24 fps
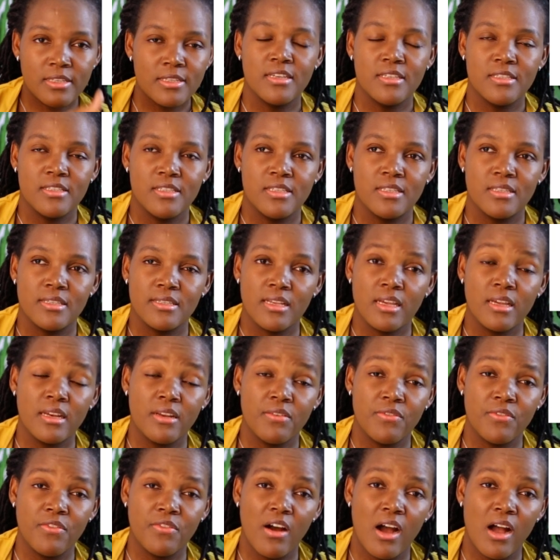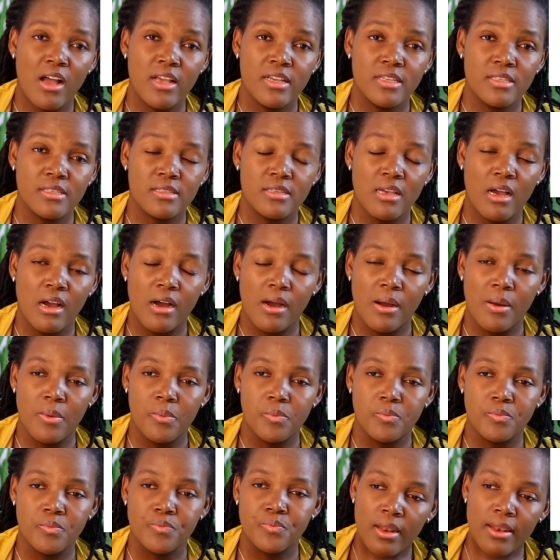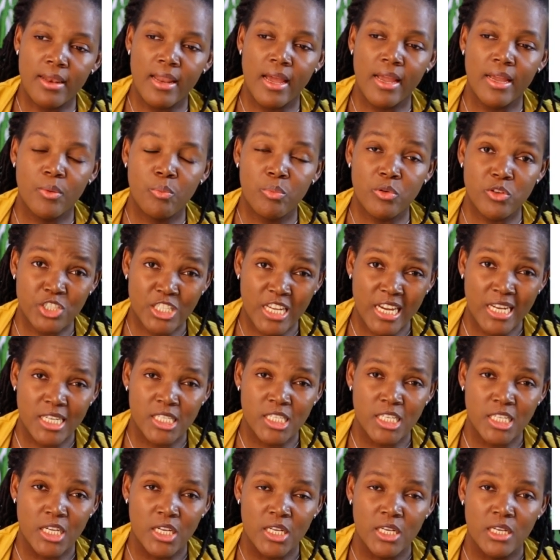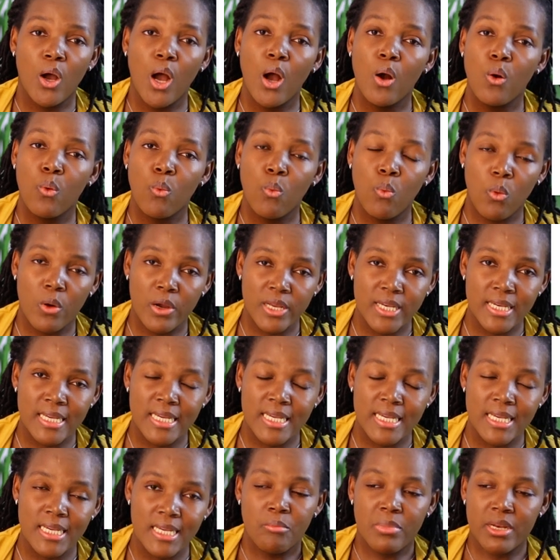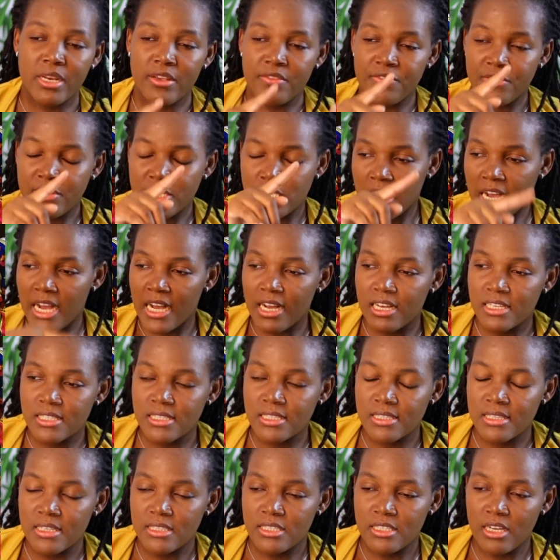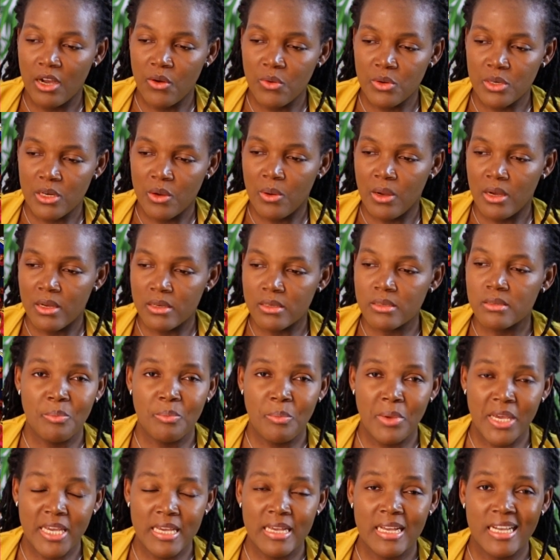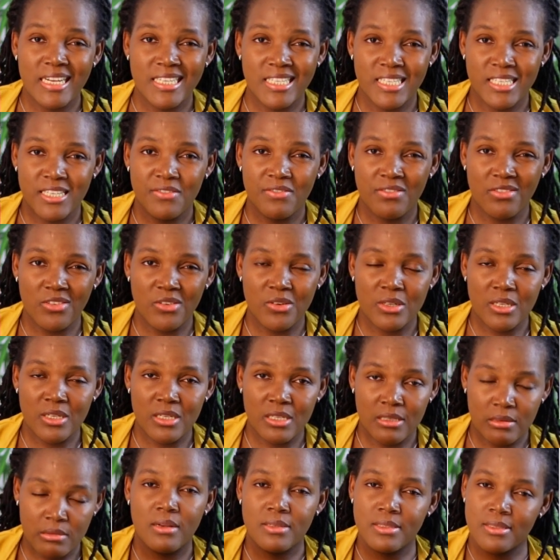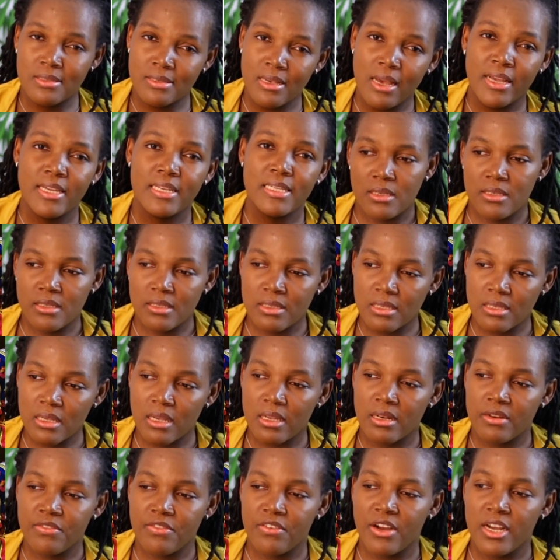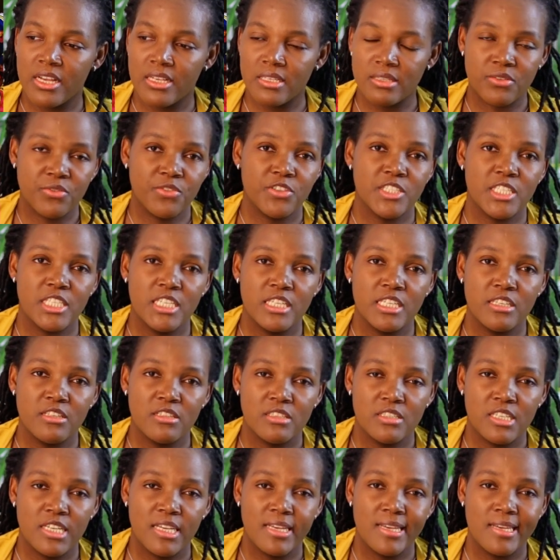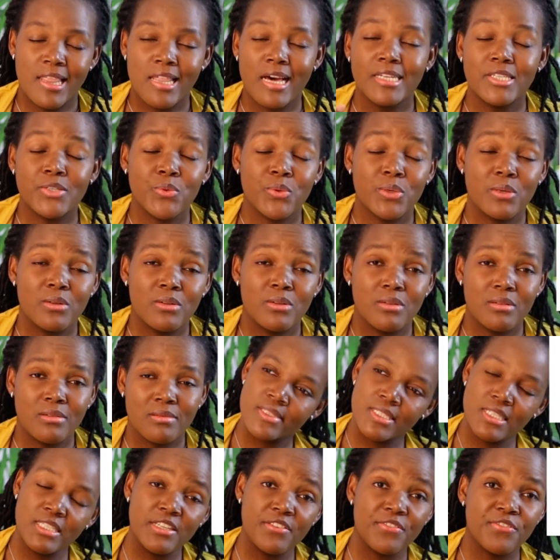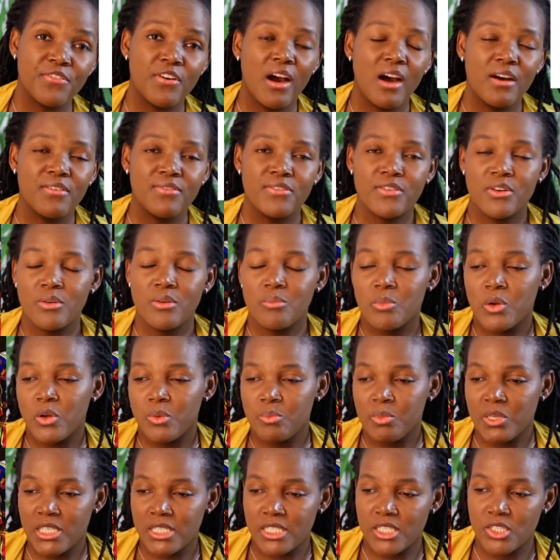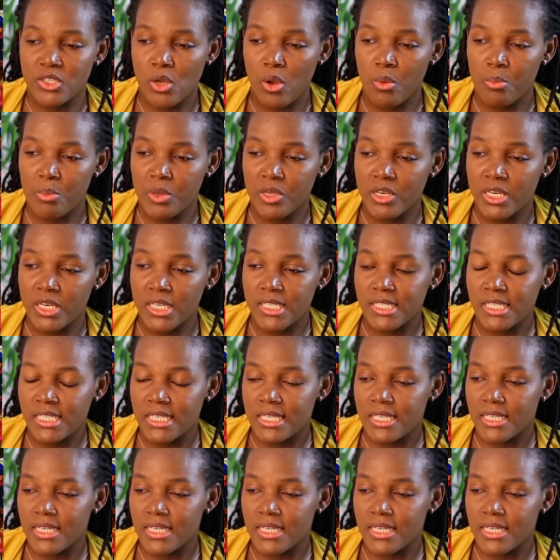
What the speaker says: it signifies like protection or warning. But if it has the downer one, making a chevron sign, it signifies fertility that will differ from community to community.